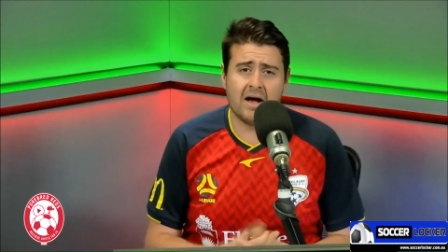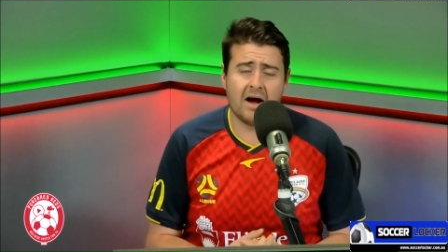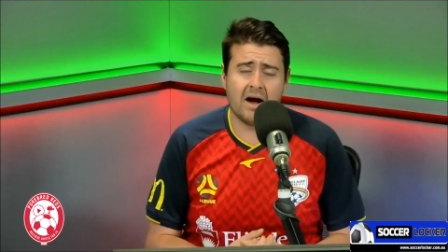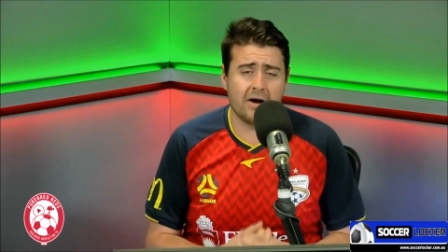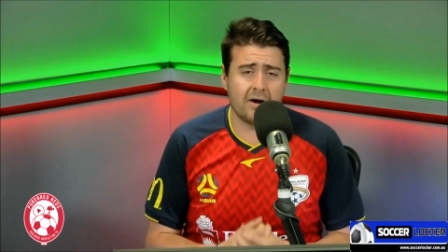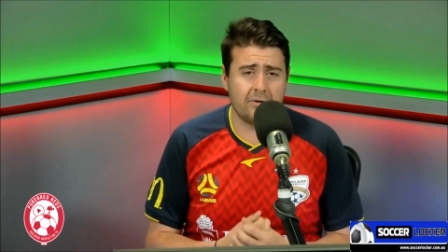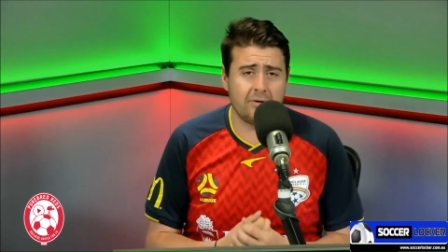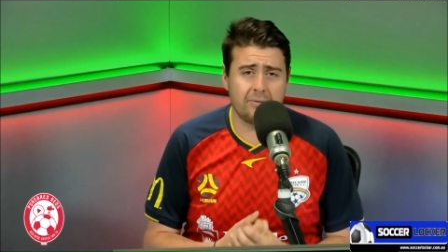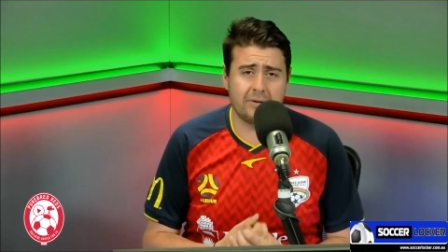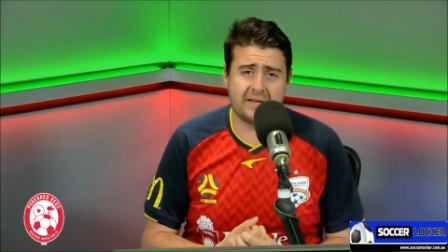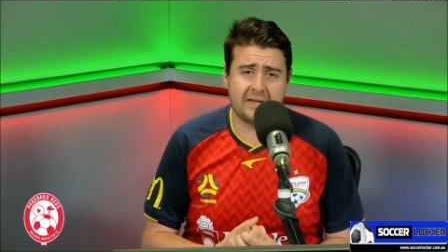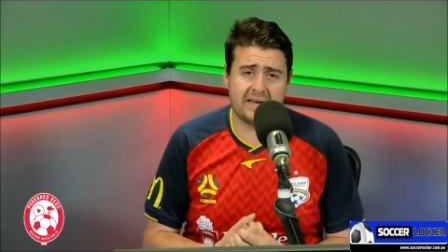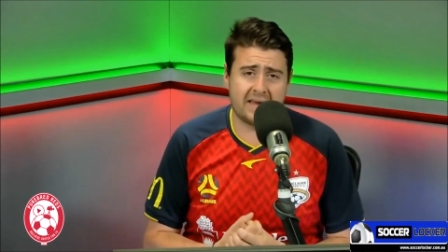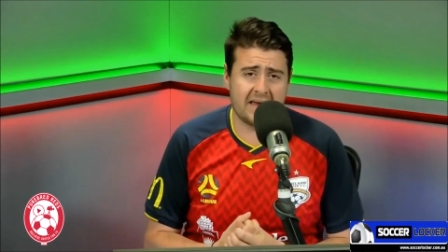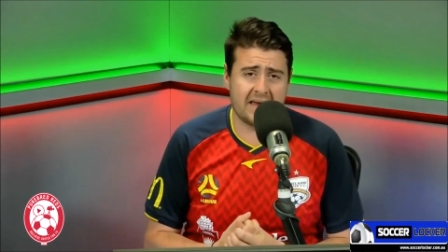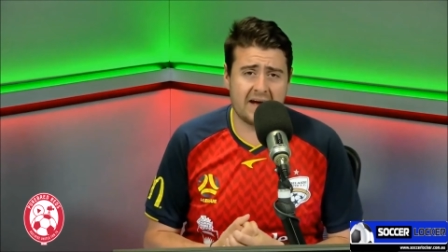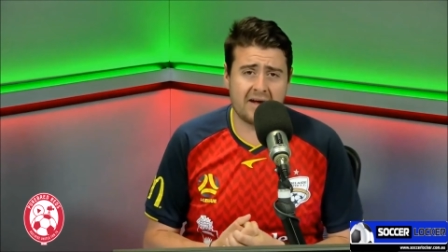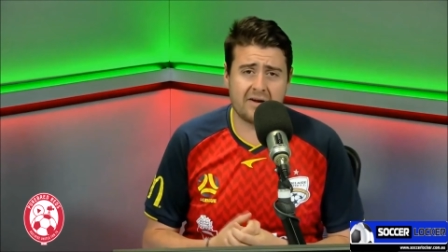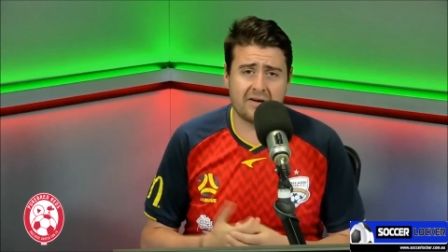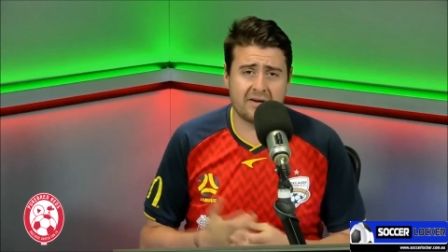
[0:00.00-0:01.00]
I don't really
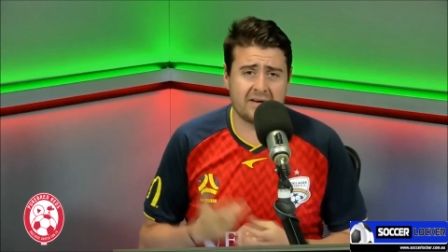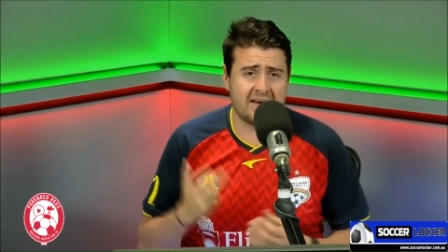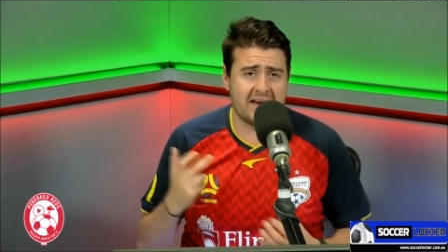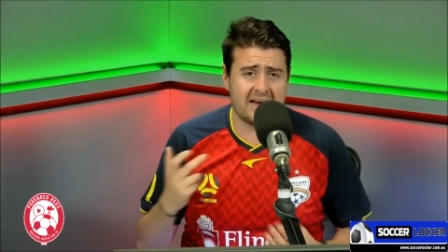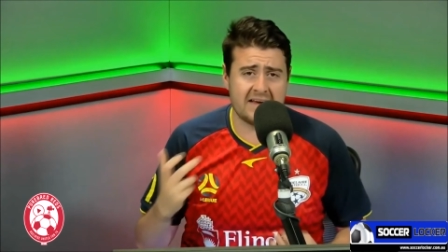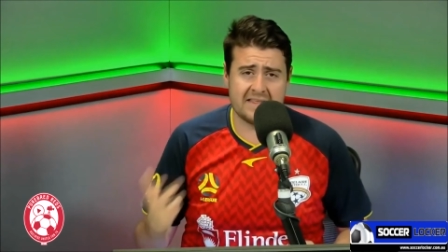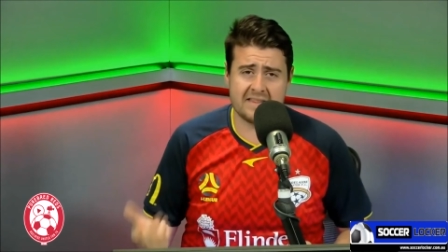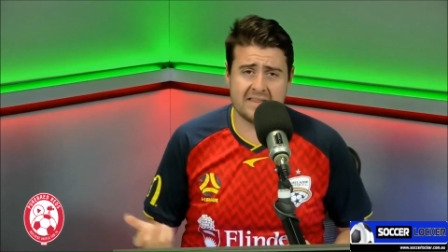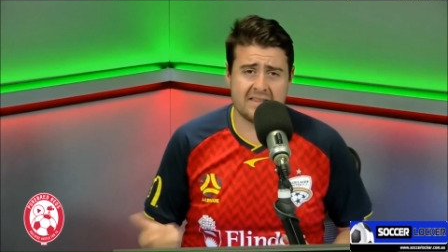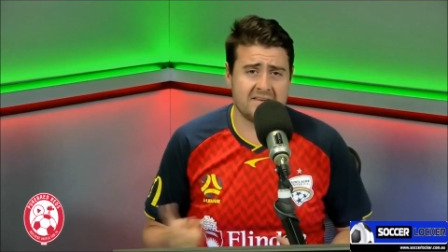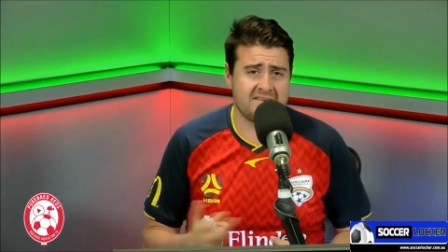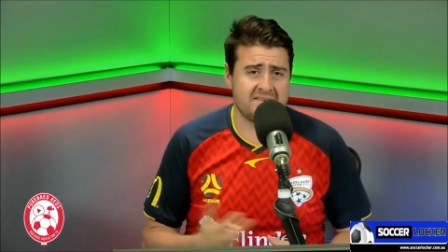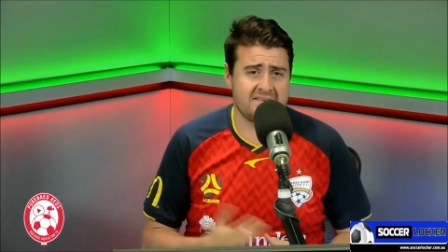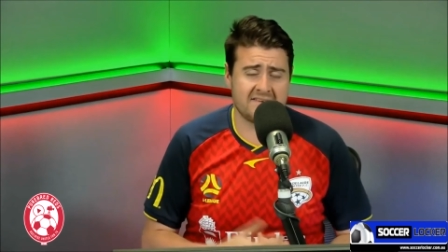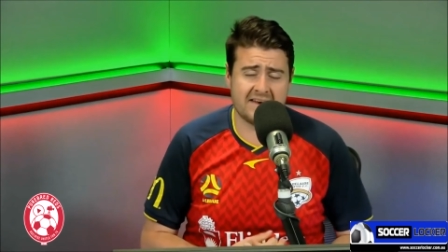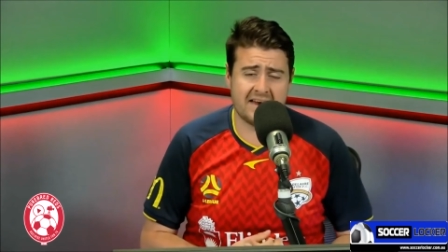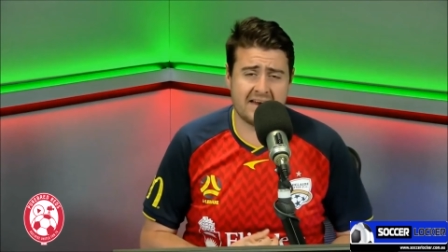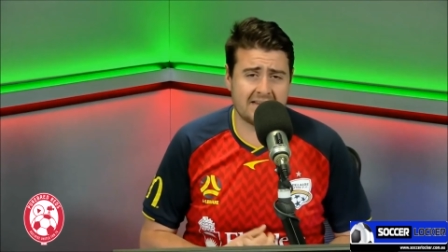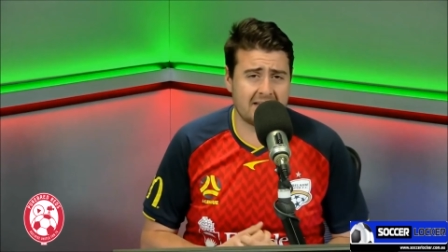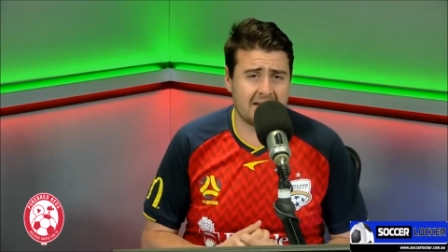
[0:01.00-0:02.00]
care. I don't care that this is
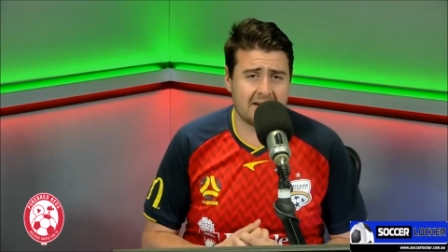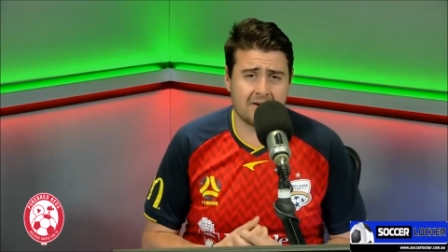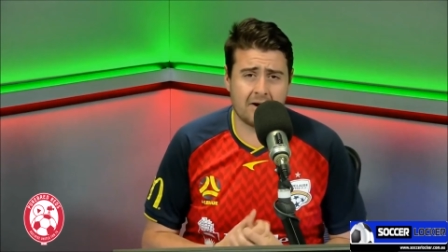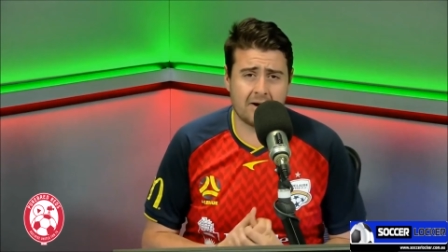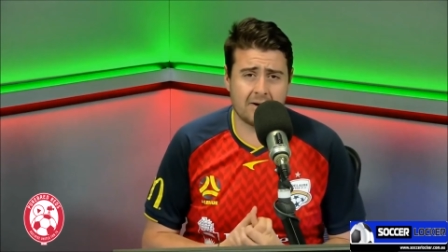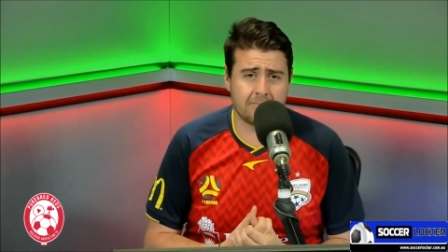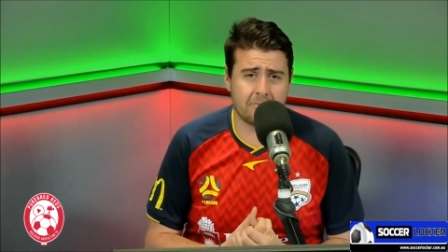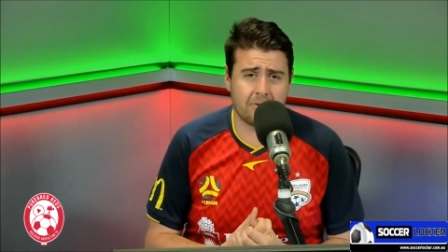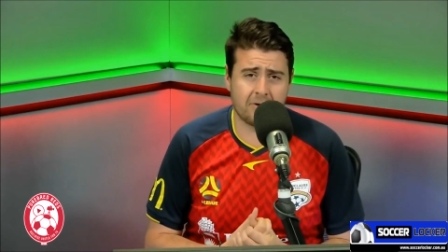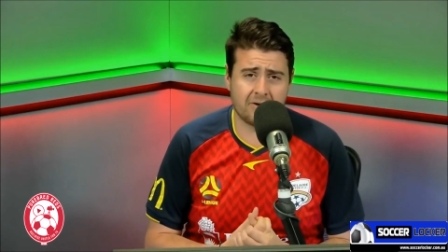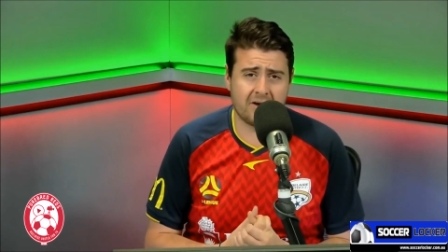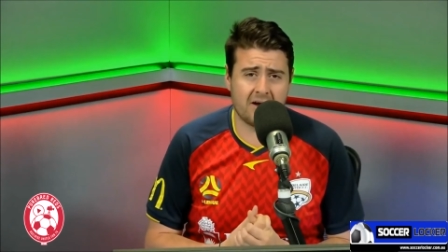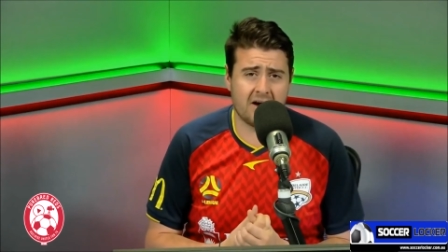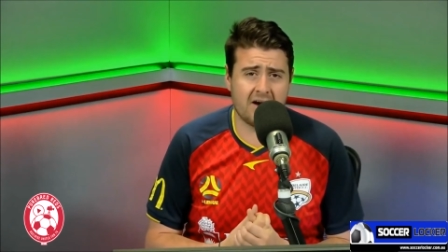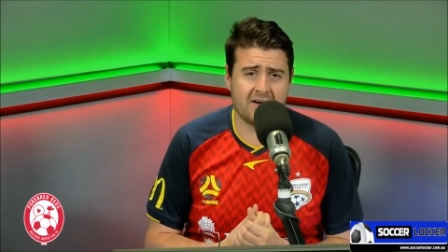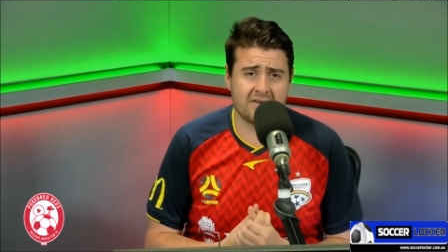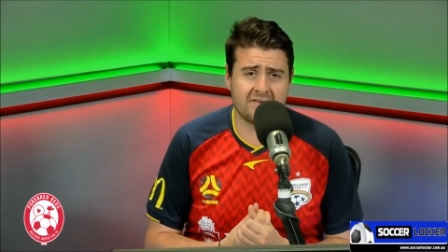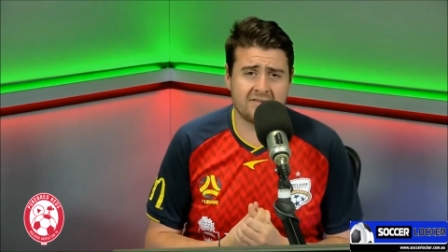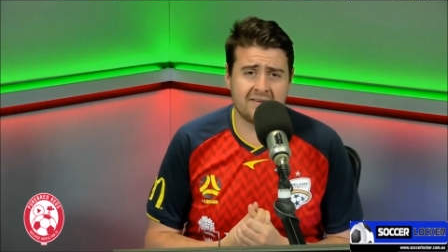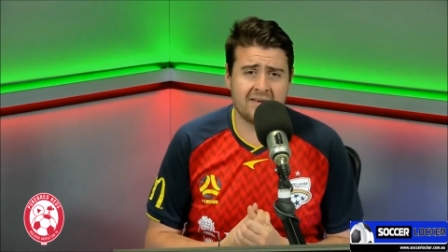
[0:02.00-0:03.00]
an Adelaide United
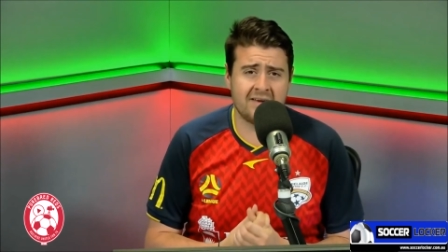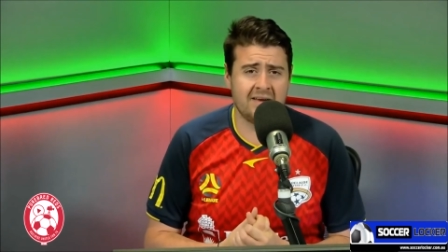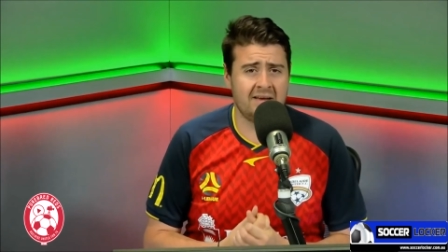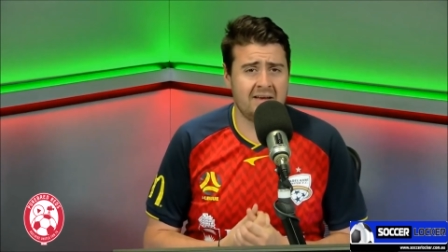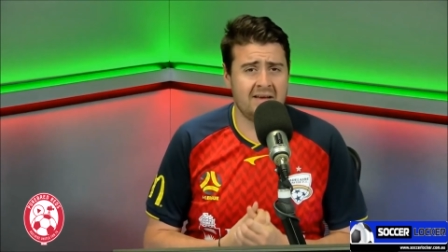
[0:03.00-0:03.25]
podcast.